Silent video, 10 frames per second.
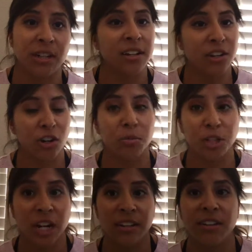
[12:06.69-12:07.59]
and your
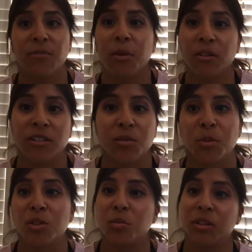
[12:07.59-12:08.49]
objective:
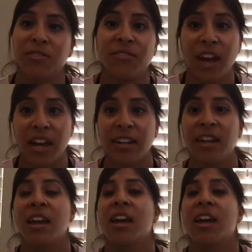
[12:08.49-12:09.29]
participants will define